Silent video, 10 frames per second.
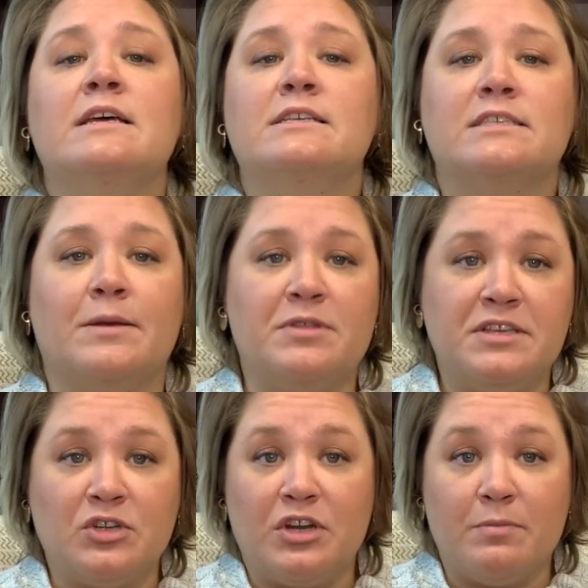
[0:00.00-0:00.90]
Some of
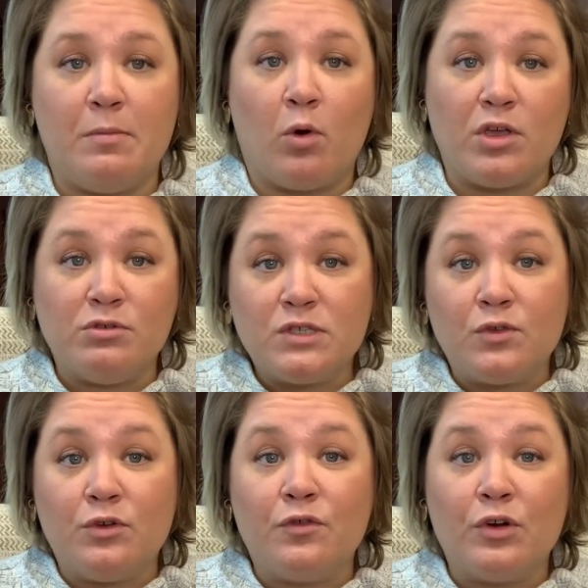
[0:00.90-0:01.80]
these are going to be more
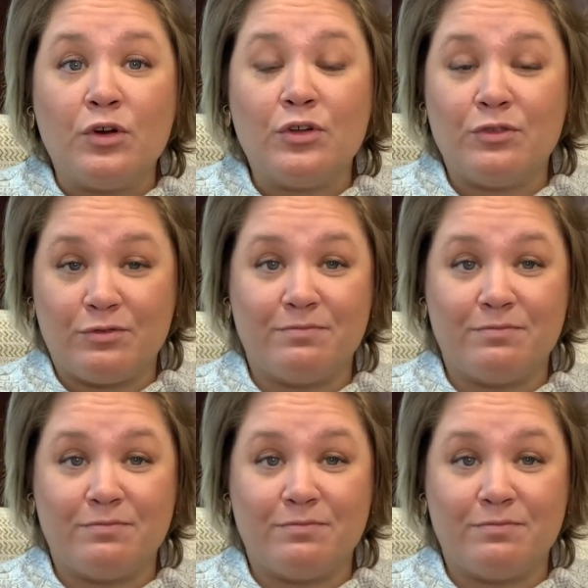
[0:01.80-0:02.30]
useful for